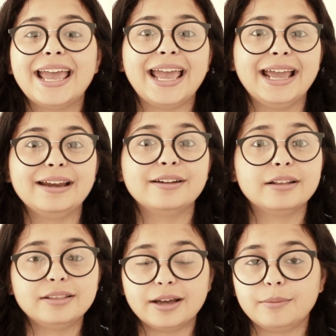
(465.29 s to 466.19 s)

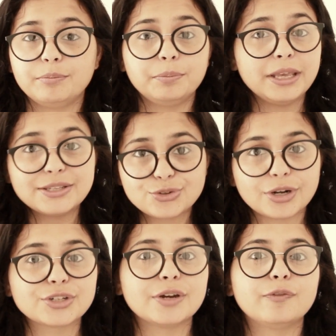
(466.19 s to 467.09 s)
and the
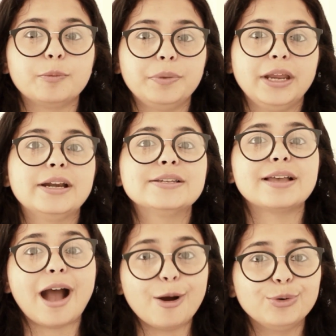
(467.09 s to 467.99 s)
instruction for parents
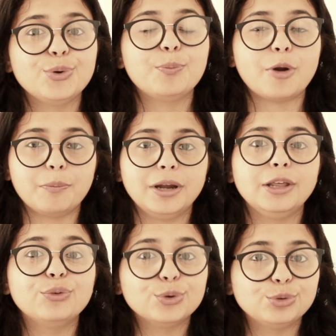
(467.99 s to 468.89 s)
how to
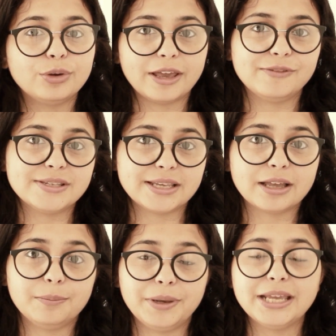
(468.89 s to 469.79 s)
properly go through every
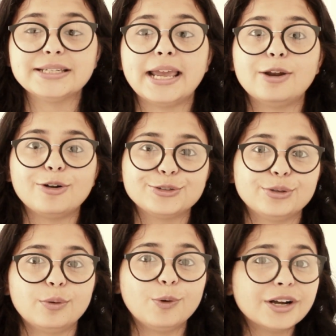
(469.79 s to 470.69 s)
single page, and
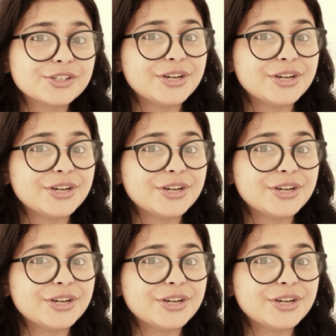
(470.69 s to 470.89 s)
also the worksheet.